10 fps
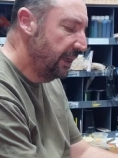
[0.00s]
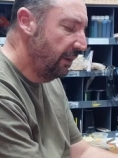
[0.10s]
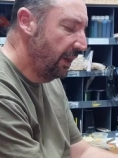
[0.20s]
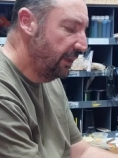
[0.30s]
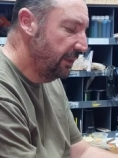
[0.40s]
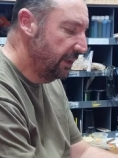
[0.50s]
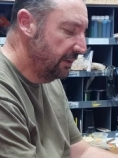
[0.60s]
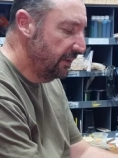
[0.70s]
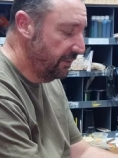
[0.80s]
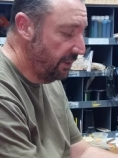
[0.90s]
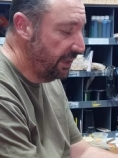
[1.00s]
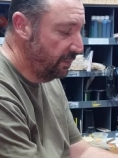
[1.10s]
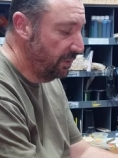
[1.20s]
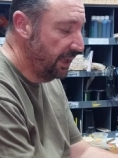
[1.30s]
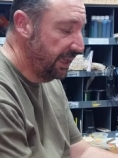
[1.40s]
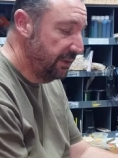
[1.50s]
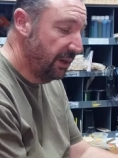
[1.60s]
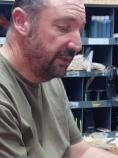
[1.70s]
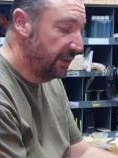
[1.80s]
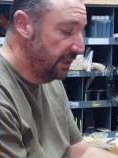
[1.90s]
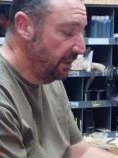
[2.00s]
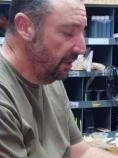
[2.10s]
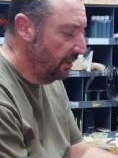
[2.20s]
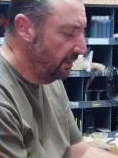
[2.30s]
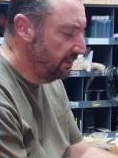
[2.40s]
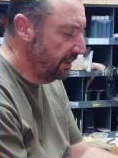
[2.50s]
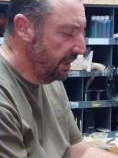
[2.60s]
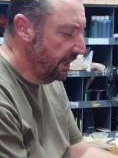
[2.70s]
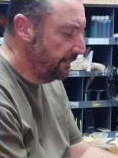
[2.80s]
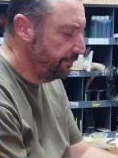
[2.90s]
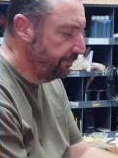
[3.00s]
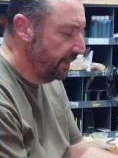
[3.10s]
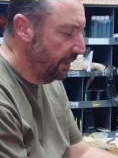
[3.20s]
the line, the, the thread will lay nicely onto there.